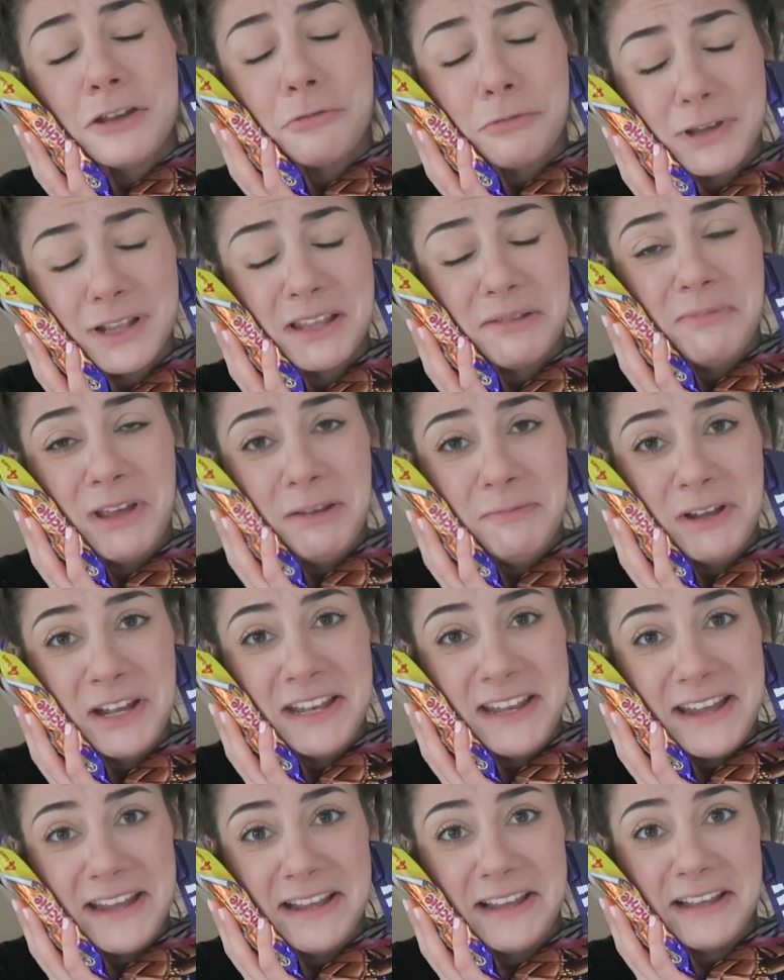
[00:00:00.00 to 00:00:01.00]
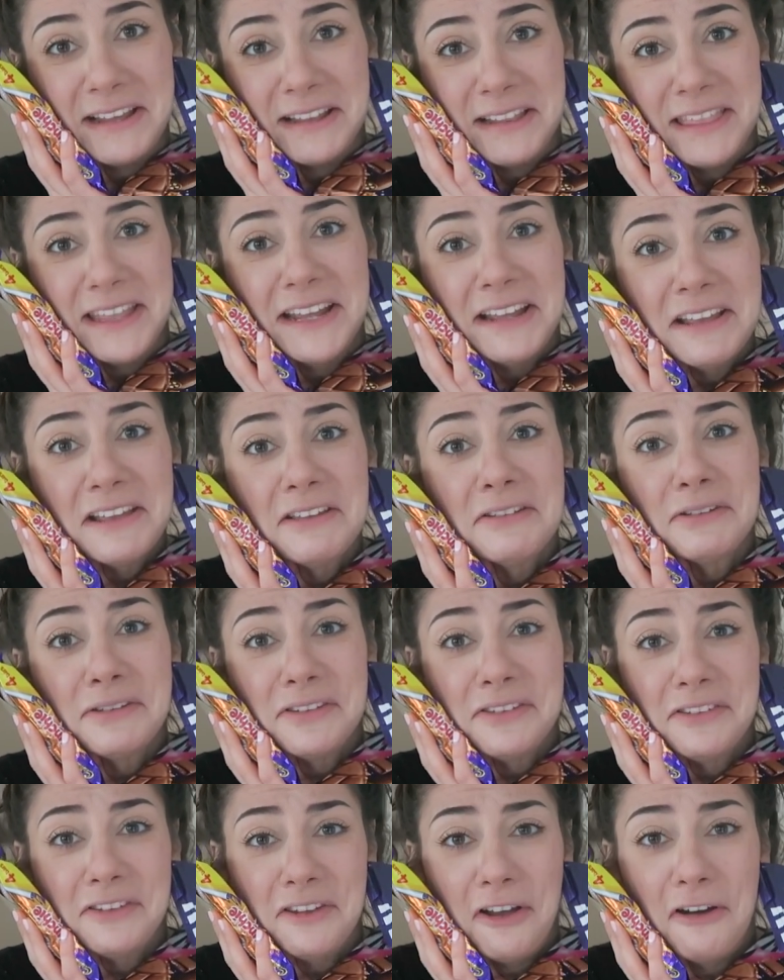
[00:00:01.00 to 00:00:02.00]
You really made my day. Thank you
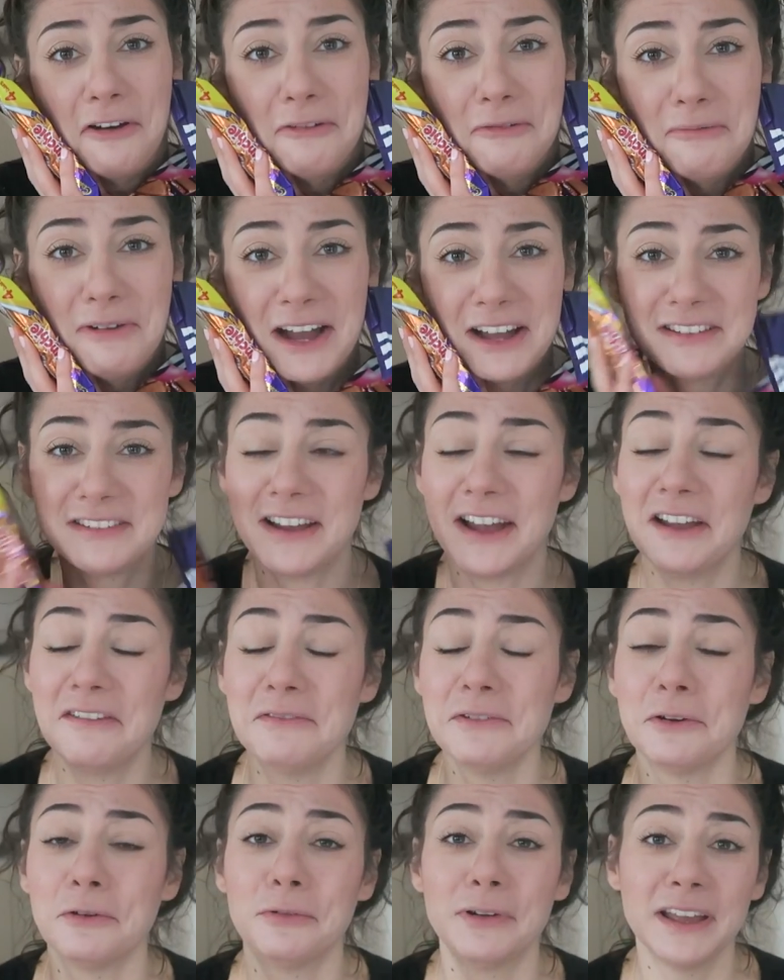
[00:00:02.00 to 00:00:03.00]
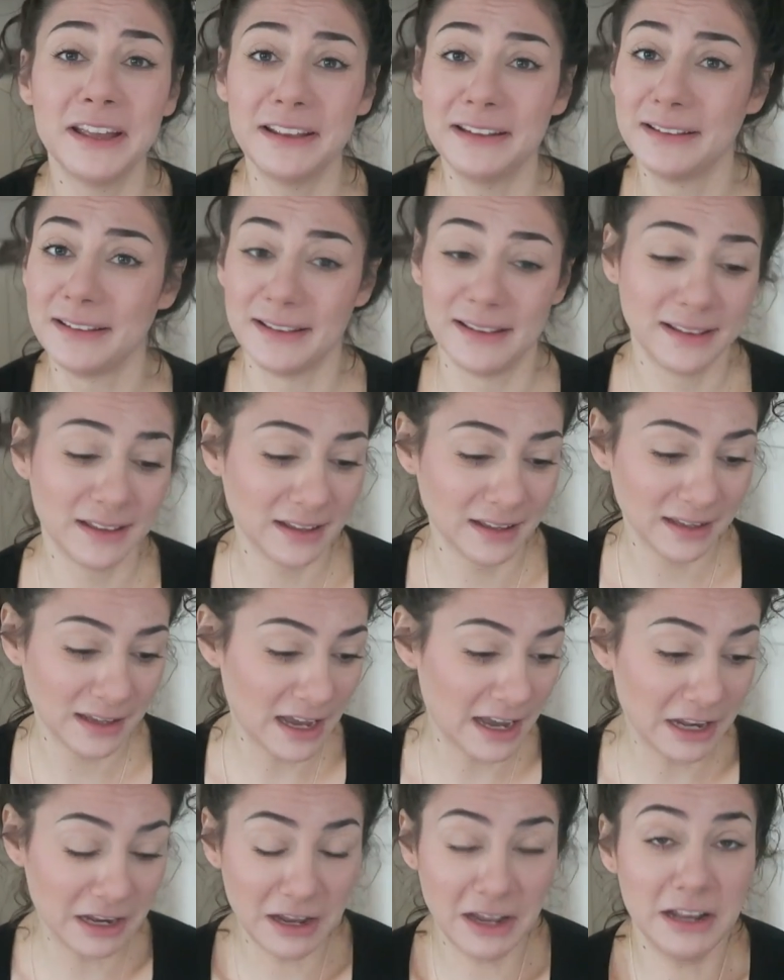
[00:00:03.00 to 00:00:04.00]
so much. I have no way.
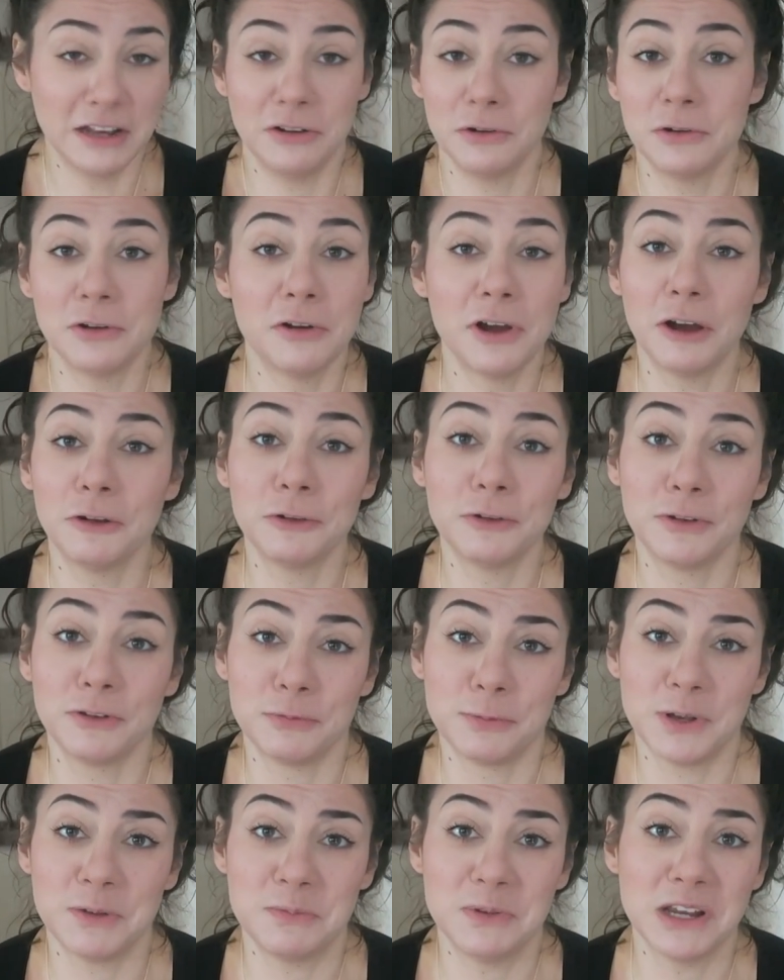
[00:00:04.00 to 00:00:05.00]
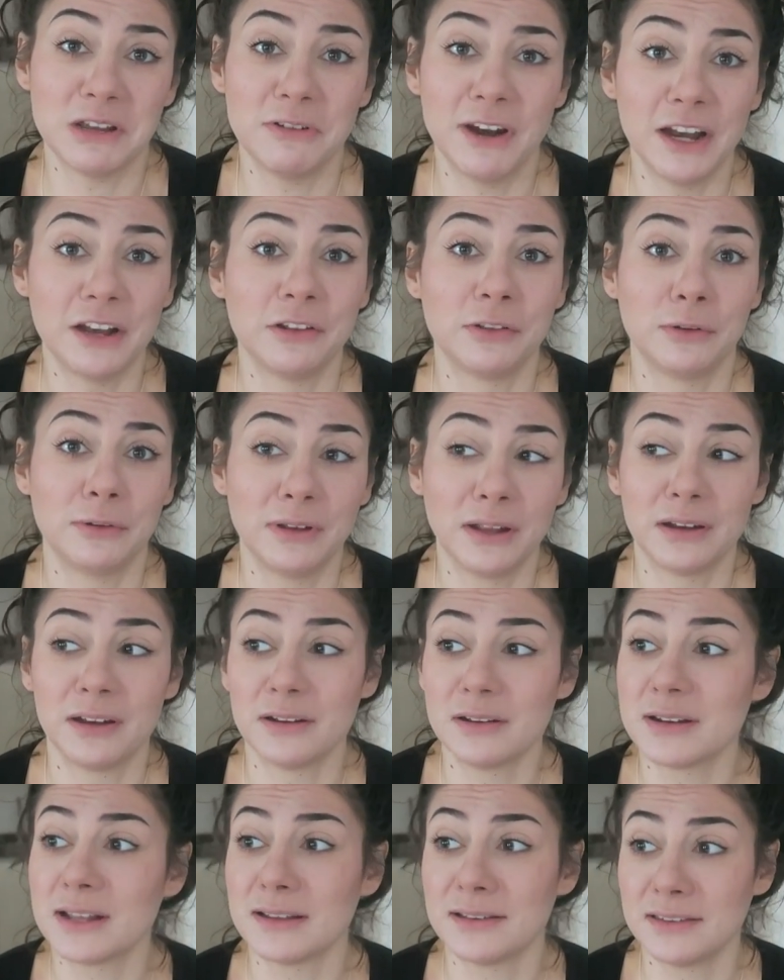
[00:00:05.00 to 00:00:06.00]
I, I don't know how to express my gratitude
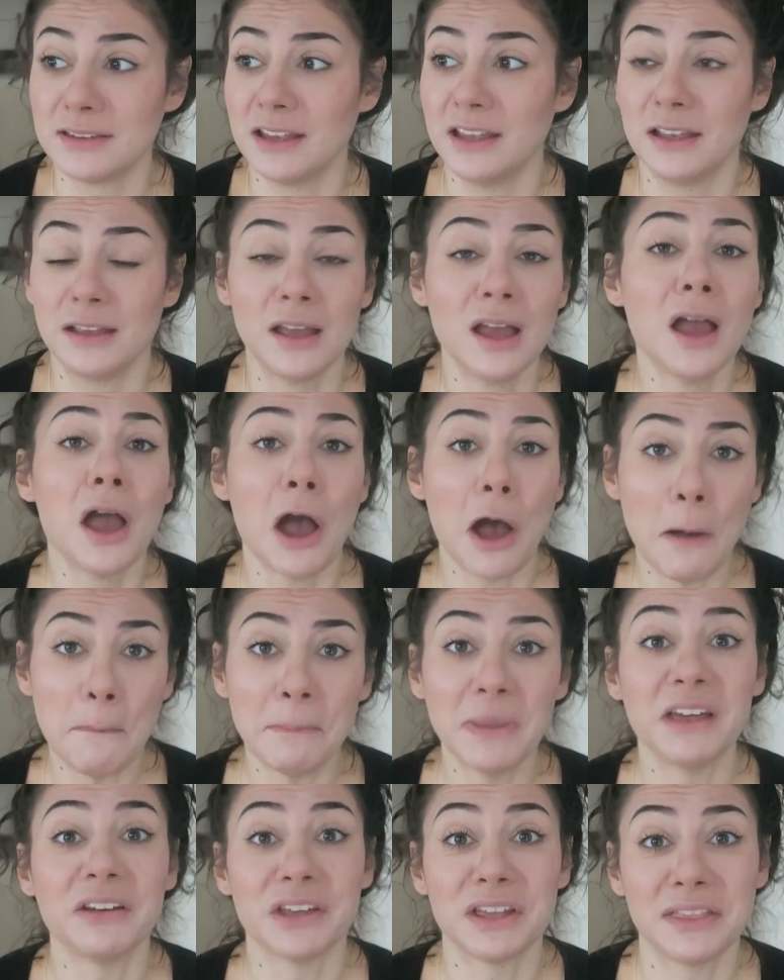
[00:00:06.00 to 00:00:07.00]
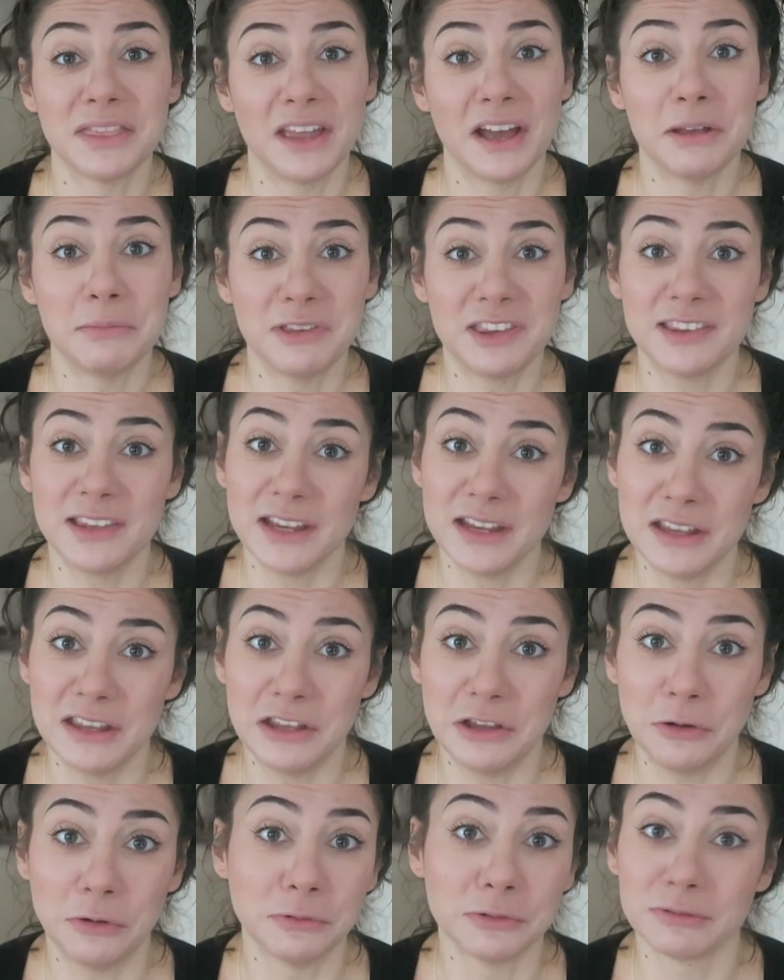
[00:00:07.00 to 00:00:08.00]
other than saying a million times
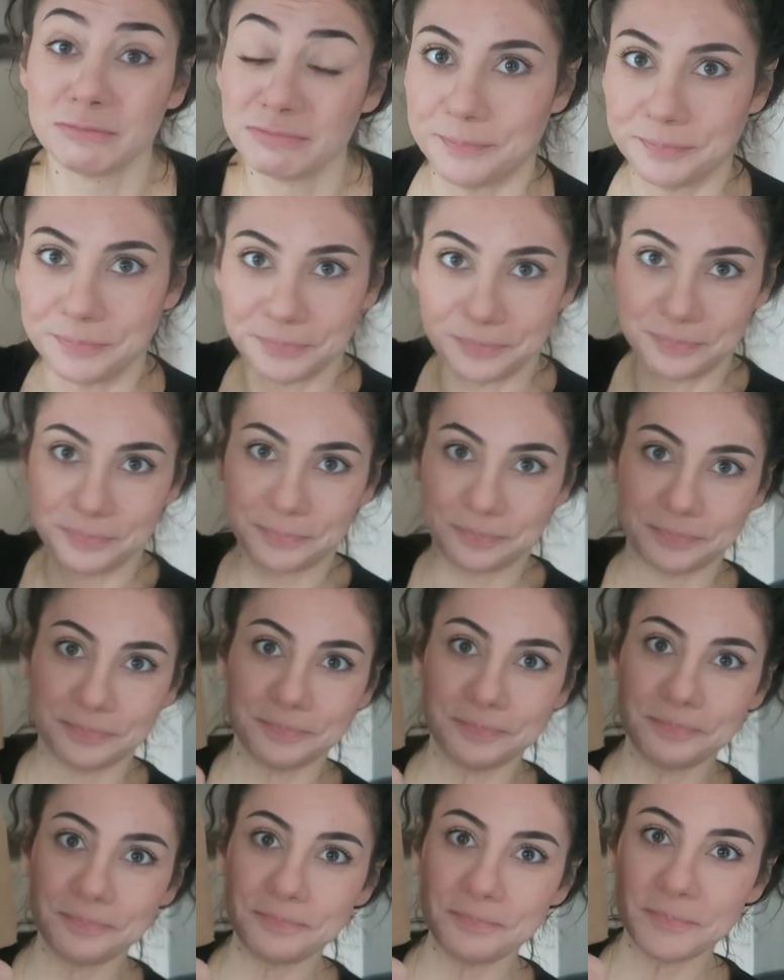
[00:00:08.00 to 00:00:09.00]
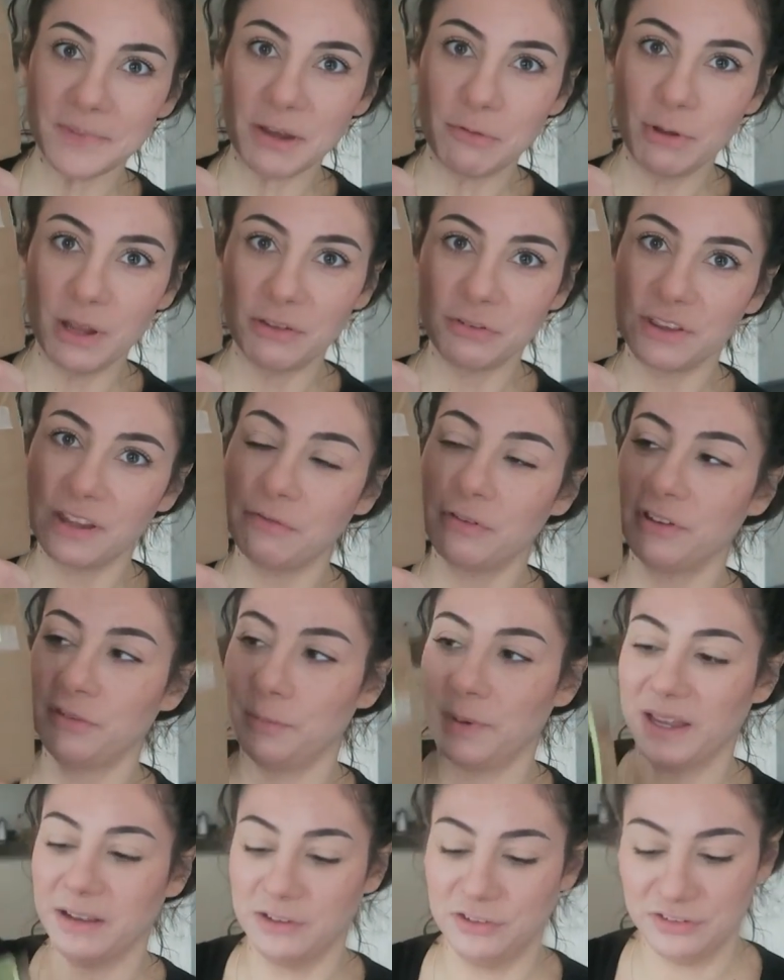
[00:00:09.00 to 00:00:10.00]
thank you. We have Stephan's
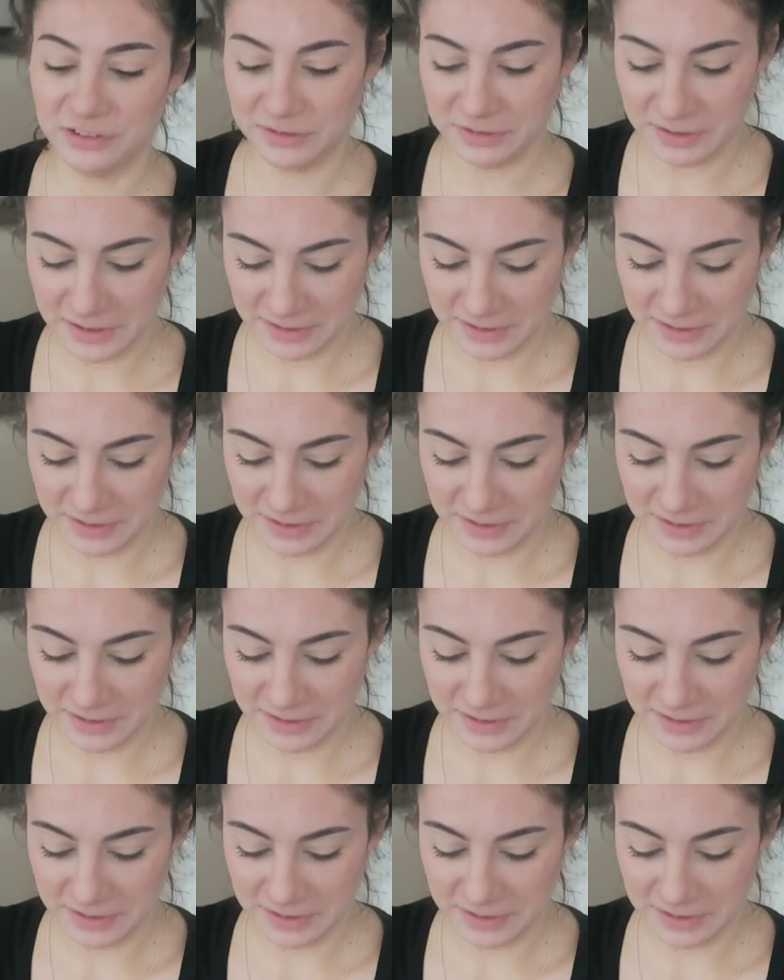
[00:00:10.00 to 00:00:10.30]
package.